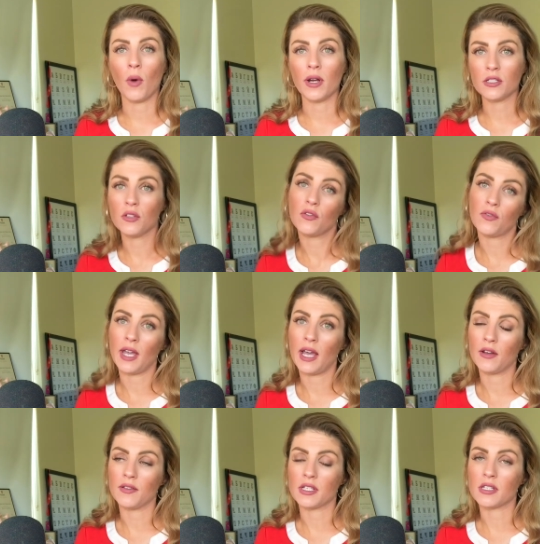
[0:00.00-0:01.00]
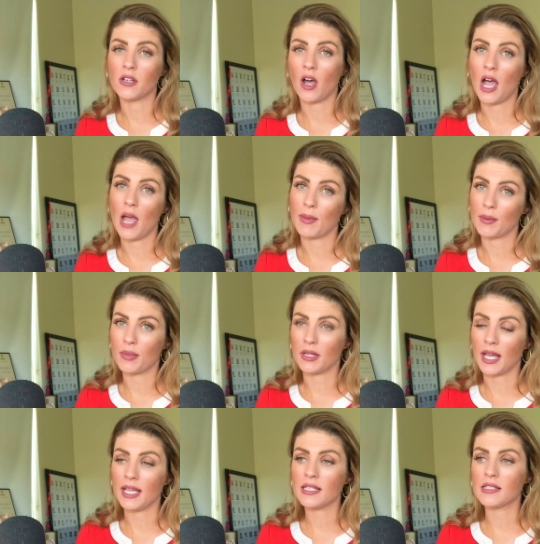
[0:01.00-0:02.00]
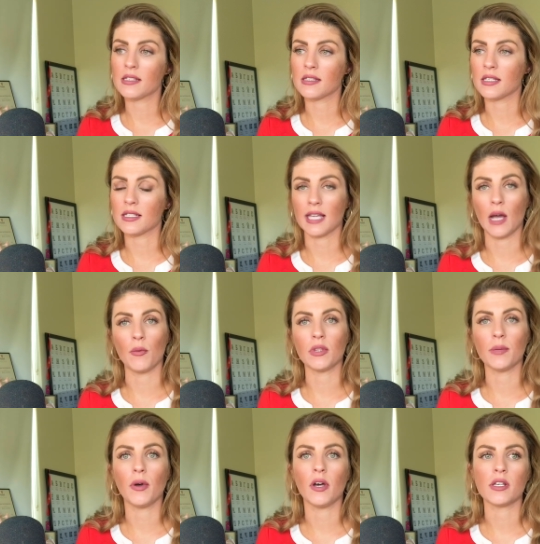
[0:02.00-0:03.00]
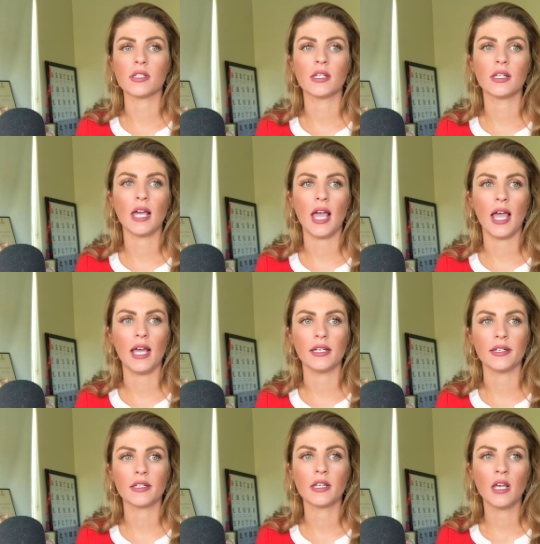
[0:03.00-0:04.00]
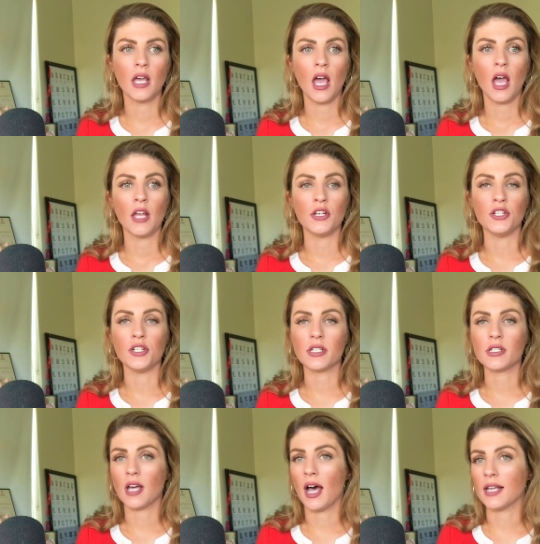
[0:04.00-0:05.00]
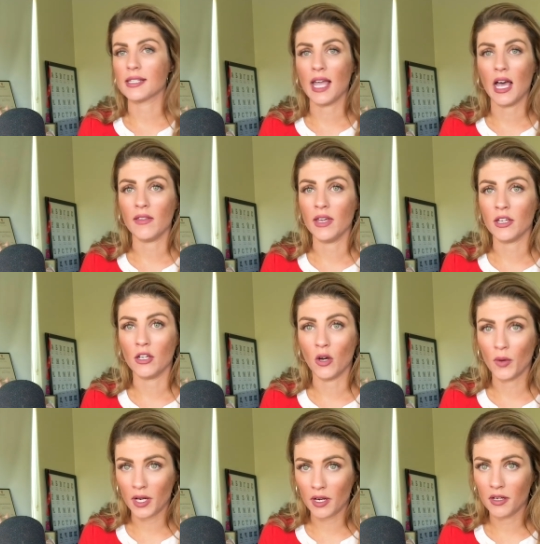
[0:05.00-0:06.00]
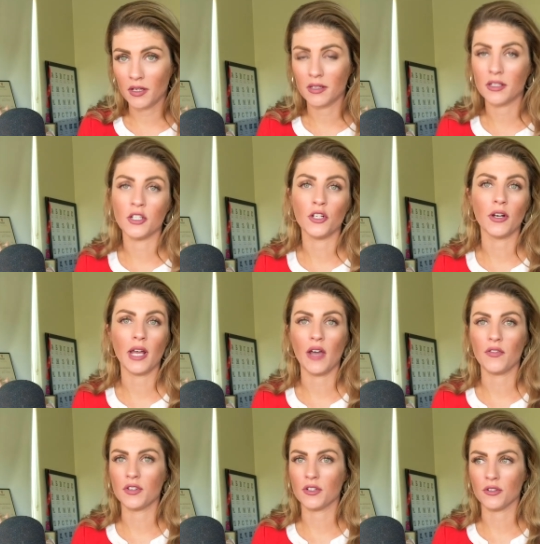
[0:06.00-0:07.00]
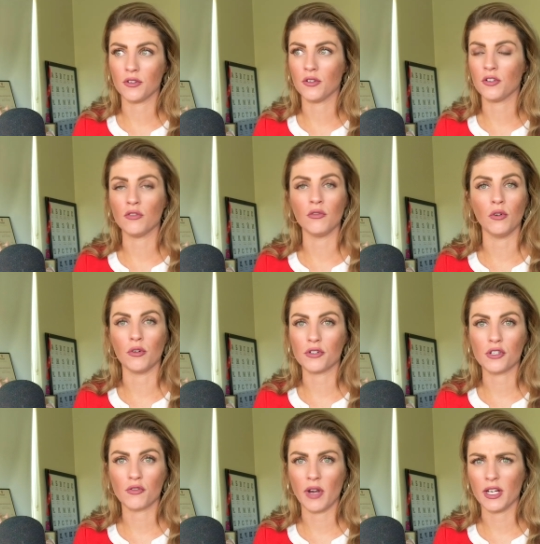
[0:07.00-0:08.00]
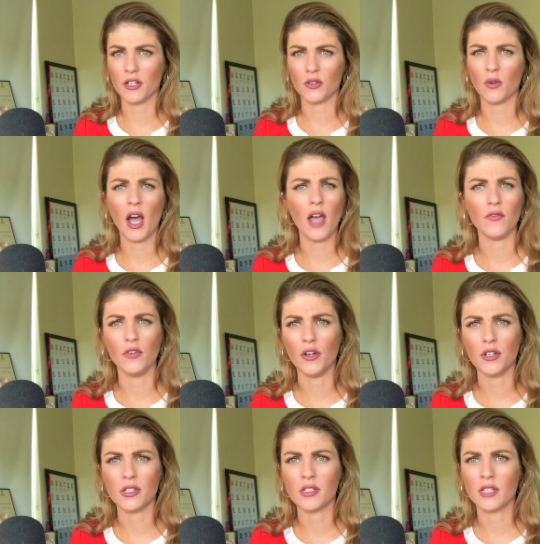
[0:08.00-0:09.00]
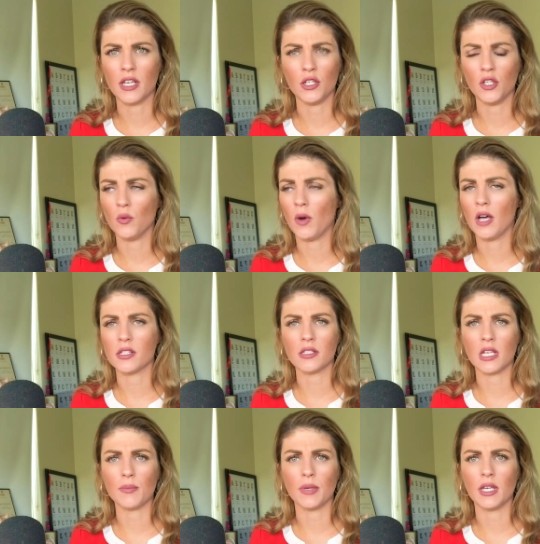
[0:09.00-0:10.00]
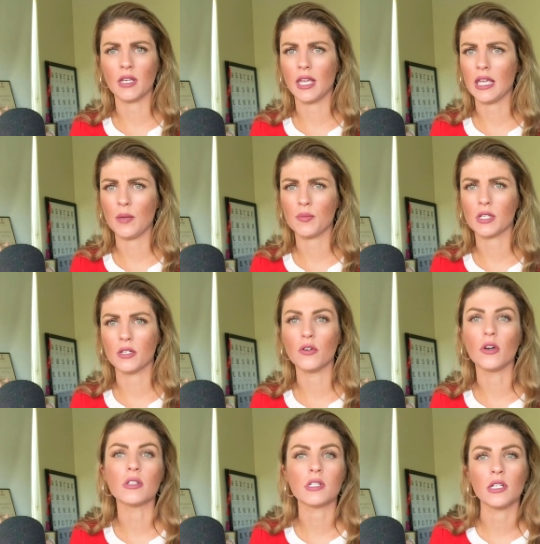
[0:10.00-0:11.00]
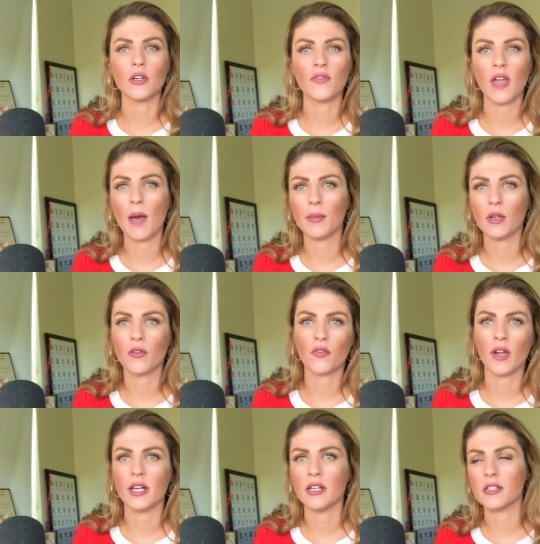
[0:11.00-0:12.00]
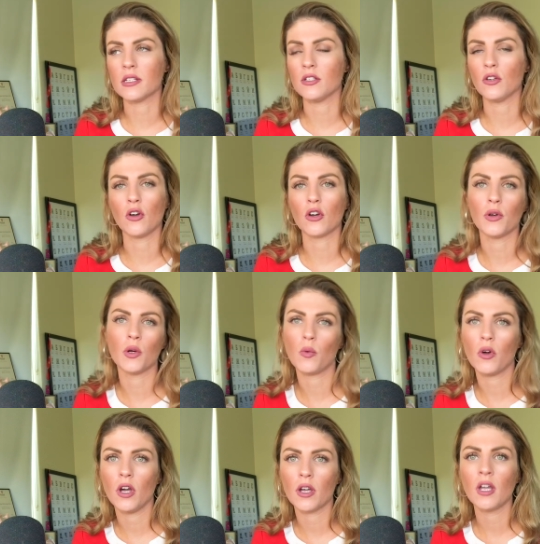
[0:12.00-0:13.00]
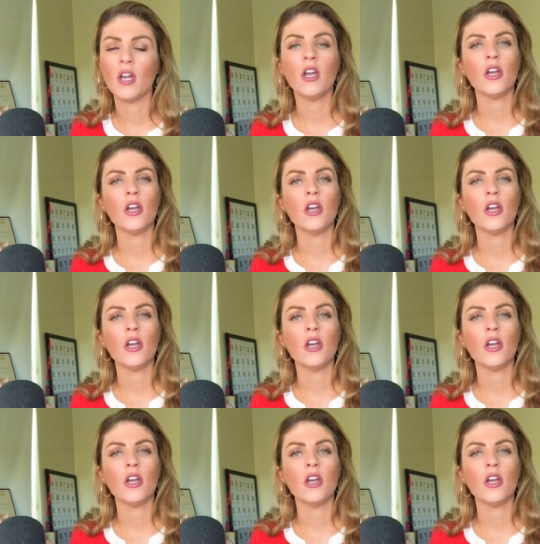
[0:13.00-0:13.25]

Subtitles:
Once you've found this time and place, sit down with the person and just ask how they're going. You don't have to launch straight into, I've noticed that you are sleeping heaps and you're not seeing your family or friends and you're not going to work.